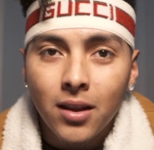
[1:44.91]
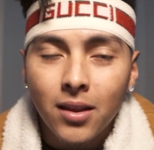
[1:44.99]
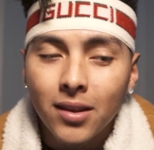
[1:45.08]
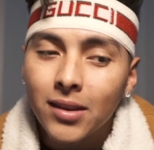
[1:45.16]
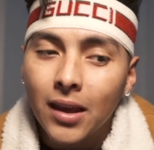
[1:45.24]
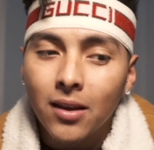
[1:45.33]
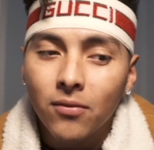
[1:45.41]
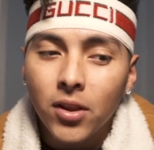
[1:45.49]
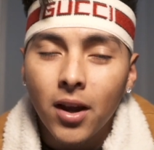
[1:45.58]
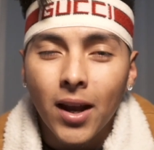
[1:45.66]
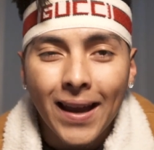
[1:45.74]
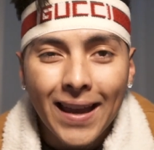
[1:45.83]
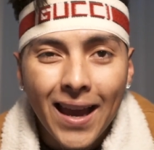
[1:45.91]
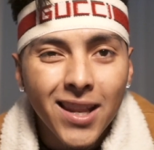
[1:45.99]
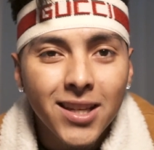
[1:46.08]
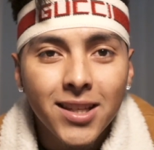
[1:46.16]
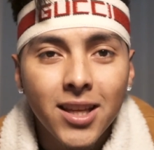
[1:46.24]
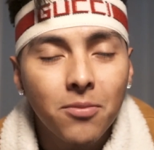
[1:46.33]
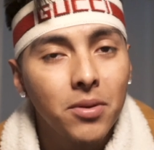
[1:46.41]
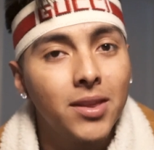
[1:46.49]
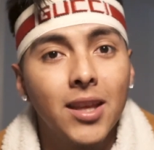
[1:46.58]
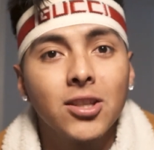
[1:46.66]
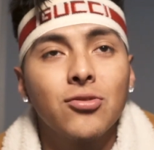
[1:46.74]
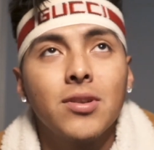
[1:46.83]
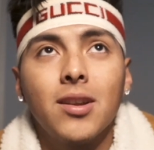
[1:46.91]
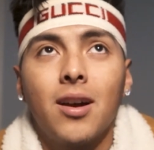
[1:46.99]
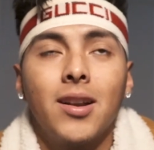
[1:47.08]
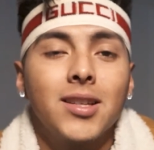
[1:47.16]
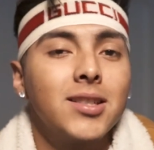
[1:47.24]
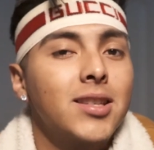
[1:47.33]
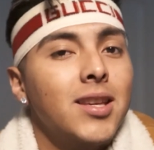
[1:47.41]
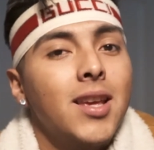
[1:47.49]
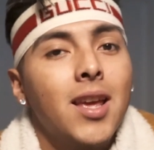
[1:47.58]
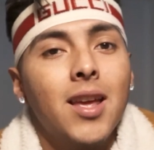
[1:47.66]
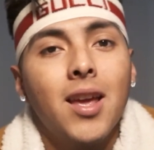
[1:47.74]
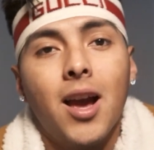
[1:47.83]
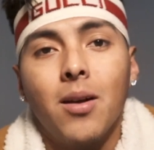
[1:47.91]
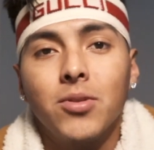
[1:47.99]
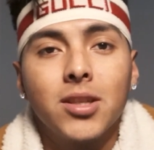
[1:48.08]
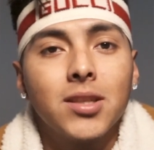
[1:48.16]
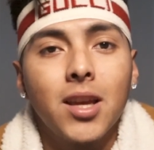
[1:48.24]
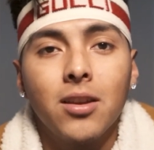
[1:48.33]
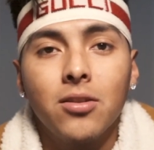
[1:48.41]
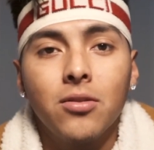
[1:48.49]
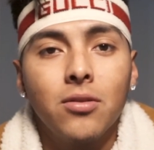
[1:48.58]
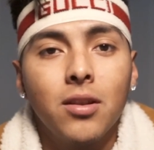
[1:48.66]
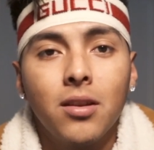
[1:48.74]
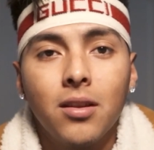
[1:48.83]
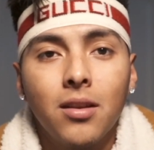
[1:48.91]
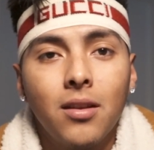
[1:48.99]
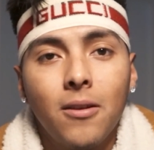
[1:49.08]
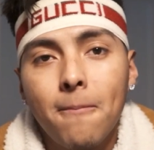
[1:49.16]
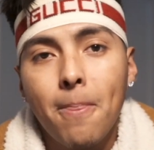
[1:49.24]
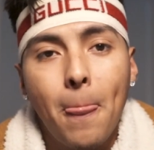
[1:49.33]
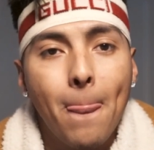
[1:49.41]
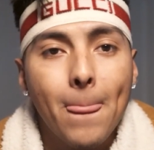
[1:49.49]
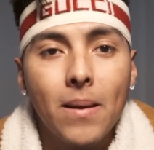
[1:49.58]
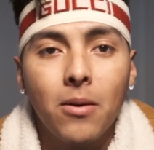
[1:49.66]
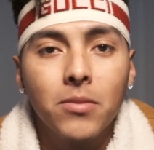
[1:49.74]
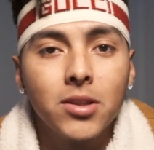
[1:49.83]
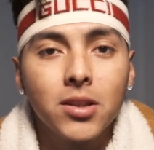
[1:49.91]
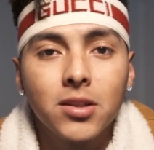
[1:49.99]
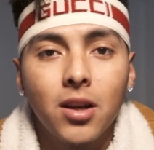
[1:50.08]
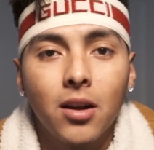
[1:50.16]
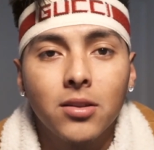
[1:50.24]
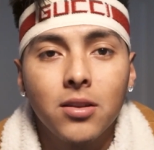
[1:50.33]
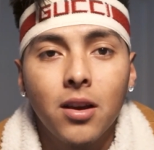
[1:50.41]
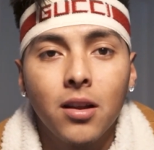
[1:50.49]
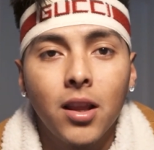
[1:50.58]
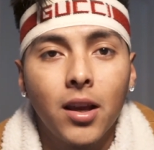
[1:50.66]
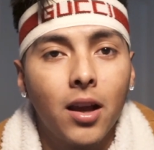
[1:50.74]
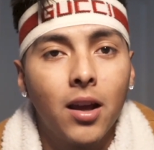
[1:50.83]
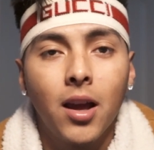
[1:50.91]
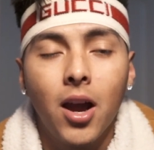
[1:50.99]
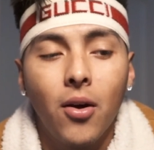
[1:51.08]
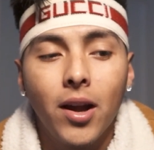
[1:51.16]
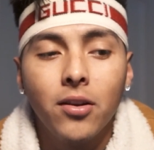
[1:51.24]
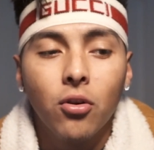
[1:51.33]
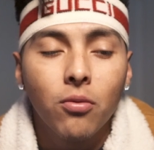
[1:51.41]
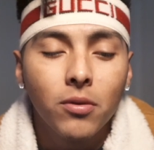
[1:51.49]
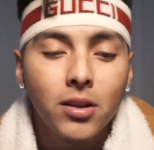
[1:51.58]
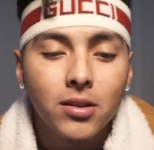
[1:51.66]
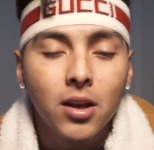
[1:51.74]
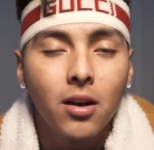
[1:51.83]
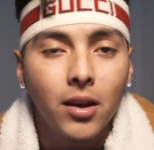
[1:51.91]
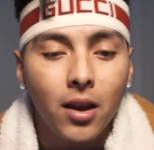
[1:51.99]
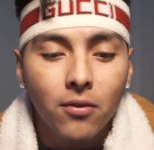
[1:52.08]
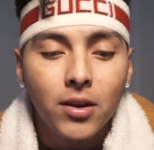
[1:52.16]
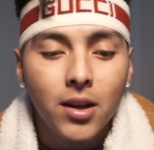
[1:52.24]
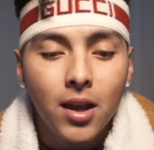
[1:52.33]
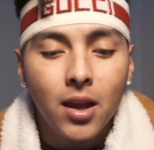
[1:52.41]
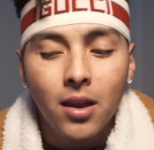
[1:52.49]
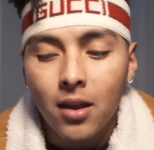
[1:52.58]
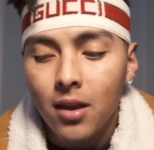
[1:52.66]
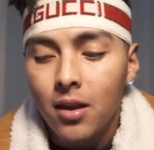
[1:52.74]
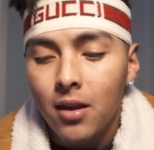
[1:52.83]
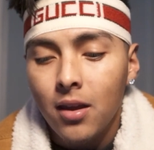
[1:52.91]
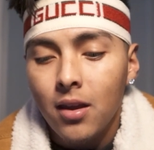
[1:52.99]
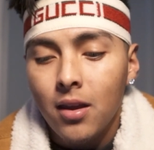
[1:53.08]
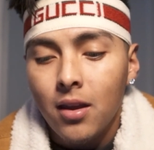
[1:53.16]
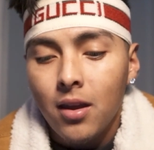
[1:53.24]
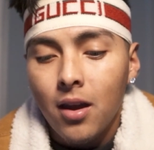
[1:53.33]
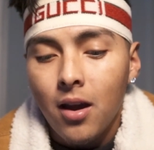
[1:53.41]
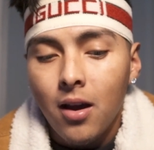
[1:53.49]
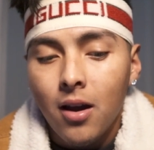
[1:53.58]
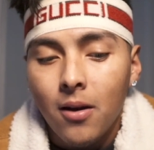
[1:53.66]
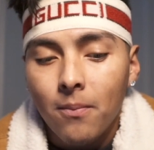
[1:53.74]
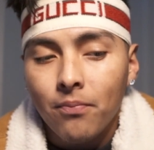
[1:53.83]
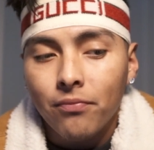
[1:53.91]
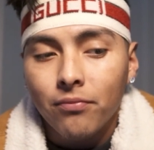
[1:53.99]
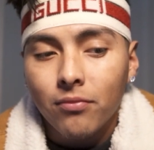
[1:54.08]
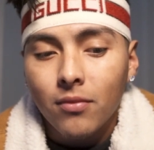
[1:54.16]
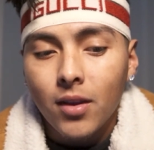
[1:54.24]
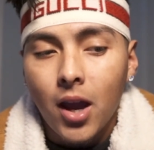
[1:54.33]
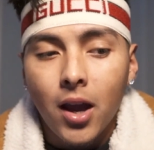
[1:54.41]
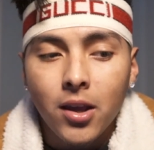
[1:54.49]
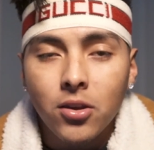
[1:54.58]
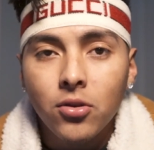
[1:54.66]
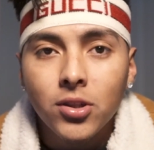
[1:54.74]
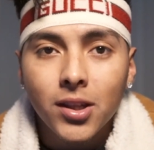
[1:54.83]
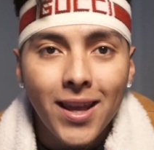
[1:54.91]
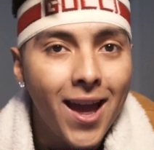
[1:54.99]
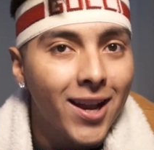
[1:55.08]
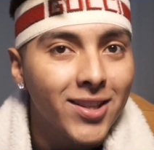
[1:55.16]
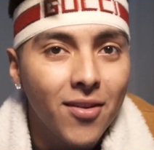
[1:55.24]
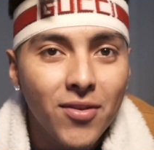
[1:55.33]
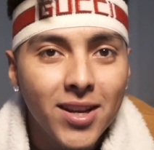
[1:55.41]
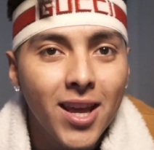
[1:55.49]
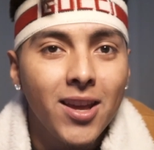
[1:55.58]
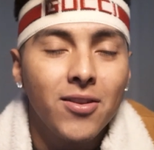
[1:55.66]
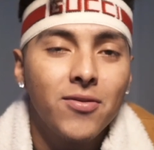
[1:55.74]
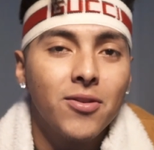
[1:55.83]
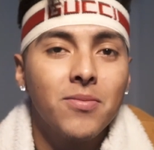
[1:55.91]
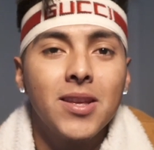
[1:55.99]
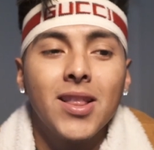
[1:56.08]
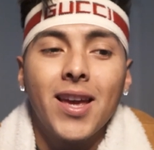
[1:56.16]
The second vlog, I kind of did, but this one, honestly, I'm just like, dude, I'm gonna just talk to y'all like how I normally talk every day, how I usually act every day, you feel me?